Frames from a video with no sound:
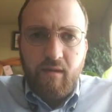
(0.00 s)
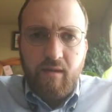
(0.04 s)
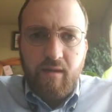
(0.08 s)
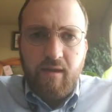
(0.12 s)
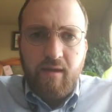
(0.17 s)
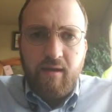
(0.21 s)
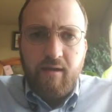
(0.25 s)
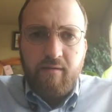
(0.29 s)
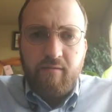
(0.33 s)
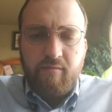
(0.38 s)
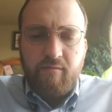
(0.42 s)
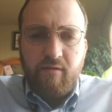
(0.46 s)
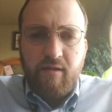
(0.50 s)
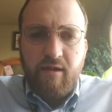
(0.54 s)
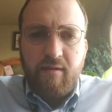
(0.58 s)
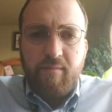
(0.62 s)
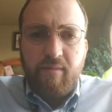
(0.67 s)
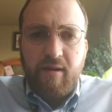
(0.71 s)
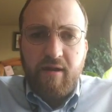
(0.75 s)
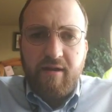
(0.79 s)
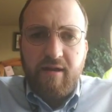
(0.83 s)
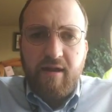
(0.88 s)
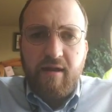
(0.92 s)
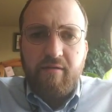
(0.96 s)
led
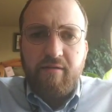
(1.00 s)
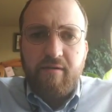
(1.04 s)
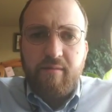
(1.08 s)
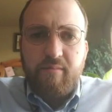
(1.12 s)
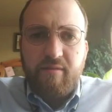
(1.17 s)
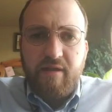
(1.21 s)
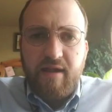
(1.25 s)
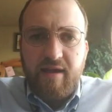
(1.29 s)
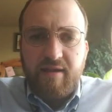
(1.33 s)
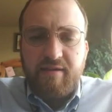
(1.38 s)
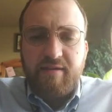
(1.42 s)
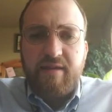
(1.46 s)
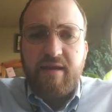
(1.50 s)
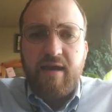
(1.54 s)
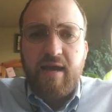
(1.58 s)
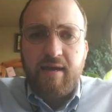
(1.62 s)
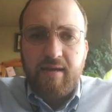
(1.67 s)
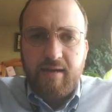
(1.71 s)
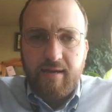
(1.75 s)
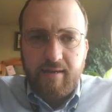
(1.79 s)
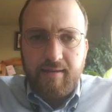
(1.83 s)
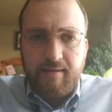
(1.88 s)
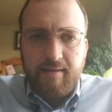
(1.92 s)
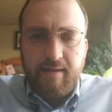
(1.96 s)
by a gal named
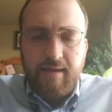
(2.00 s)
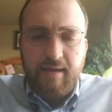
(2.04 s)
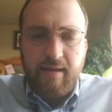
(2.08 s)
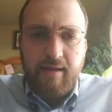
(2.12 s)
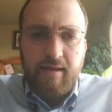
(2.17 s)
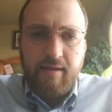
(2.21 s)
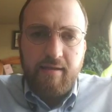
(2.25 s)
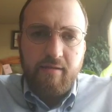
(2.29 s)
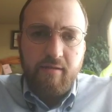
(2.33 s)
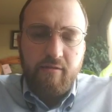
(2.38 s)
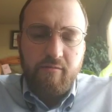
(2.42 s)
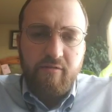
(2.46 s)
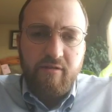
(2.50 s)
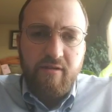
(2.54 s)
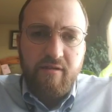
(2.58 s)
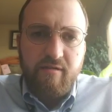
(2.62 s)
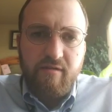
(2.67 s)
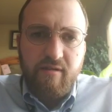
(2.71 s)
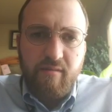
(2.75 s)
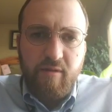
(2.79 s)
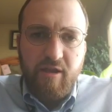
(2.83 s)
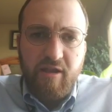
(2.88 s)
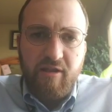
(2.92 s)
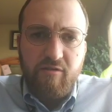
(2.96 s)
Tatiana. And the
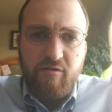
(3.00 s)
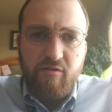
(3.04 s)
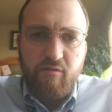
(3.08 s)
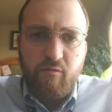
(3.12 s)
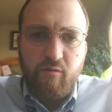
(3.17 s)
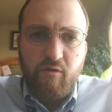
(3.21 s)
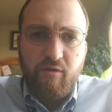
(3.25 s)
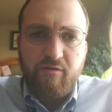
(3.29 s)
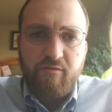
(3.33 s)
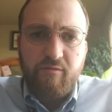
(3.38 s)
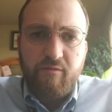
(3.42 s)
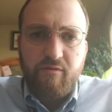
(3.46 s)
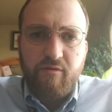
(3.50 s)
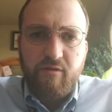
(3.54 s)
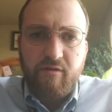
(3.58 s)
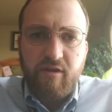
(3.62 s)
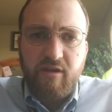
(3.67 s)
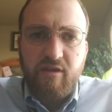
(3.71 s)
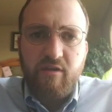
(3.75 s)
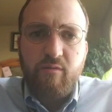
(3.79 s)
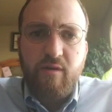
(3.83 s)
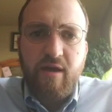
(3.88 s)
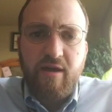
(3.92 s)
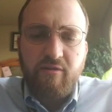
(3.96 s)
Release Manager works with our
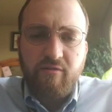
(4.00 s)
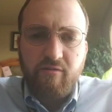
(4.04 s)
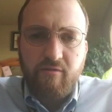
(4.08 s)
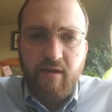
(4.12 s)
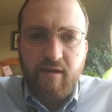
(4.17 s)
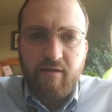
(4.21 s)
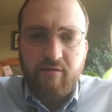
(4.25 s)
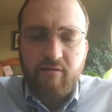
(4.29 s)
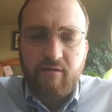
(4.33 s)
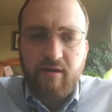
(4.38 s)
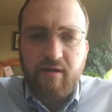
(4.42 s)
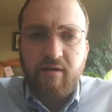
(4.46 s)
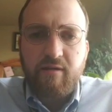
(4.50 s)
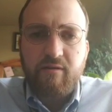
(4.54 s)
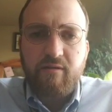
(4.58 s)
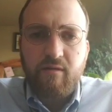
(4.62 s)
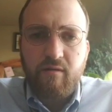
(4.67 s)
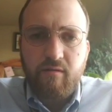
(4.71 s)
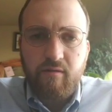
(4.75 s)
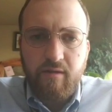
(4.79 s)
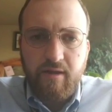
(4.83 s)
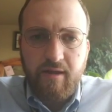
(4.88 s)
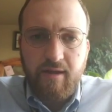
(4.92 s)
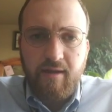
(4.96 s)
QA director,
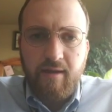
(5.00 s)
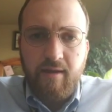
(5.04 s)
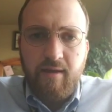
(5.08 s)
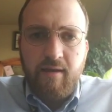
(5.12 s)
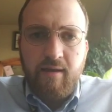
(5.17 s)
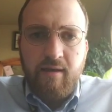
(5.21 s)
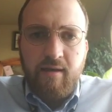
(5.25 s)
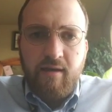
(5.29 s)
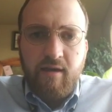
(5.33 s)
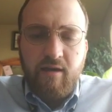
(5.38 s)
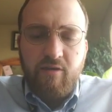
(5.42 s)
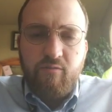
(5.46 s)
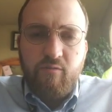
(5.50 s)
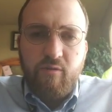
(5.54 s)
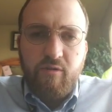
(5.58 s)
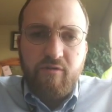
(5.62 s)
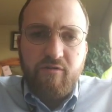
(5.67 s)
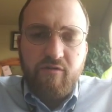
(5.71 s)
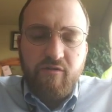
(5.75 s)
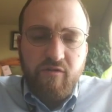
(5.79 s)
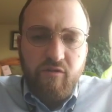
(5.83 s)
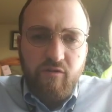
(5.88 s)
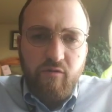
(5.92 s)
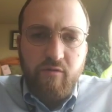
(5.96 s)
Anatoly, as well
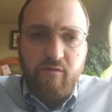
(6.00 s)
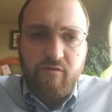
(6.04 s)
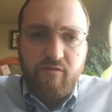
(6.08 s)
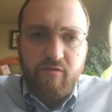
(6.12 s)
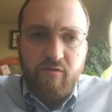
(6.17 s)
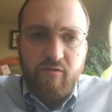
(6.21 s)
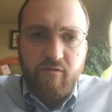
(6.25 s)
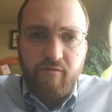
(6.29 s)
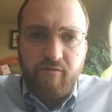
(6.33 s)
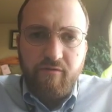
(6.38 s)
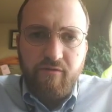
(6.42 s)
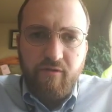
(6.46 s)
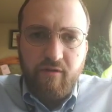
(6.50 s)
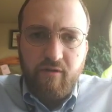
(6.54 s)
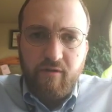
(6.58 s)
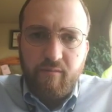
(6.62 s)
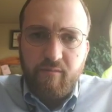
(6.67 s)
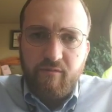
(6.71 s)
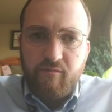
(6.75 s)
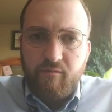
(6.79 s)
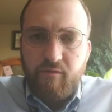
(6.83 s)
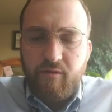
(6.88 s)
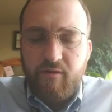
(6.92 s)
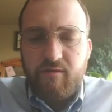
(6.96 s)
as two external
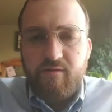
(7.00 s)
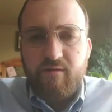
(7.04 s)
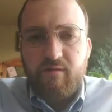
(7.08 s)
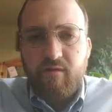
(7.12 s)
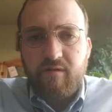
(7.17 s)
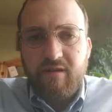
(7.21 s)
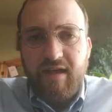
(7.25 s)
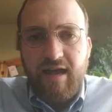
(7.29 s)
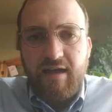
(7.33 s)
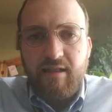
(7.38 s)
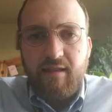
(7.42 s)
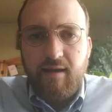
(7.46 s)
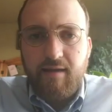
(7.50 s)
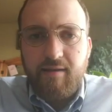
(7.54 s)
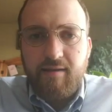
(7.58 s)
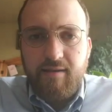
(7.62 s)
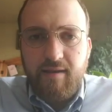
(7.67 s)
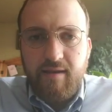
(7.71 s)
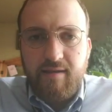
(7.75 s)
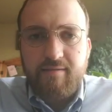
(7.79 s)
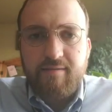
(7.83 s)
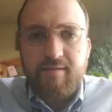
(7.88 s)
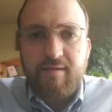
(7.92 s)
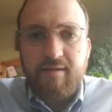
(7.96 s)
firms. One is called Allied
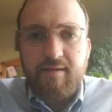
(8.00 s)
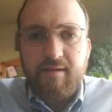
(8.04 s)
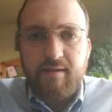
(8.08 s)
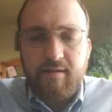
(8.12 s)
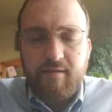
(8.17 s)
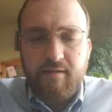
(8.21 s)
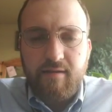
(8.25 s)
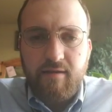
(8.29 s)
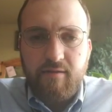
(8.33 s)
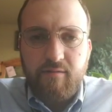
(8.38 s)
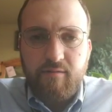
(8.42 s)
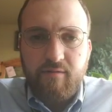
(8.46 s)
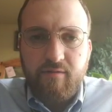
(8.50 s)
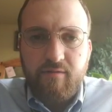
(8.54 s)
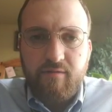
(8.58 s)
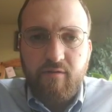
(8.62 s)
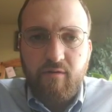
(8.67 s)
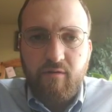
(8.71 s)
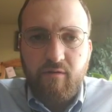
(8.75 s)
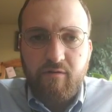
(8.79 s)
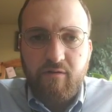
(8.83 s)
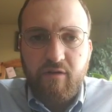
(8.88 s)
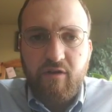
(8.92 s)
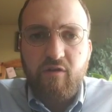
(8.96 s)
Testing, and the other one's
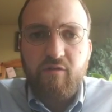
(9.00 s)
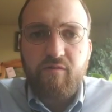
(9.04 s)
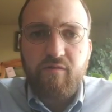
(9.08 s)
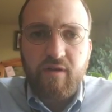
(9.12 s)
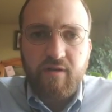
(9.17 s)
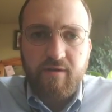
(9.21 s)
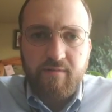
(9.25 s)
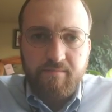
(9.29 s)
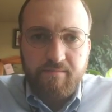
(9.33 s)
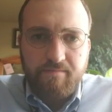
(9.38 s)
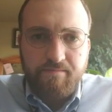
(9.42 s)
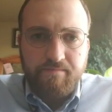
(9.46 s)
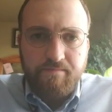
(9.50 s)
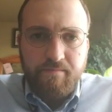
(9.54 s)
called Qvik.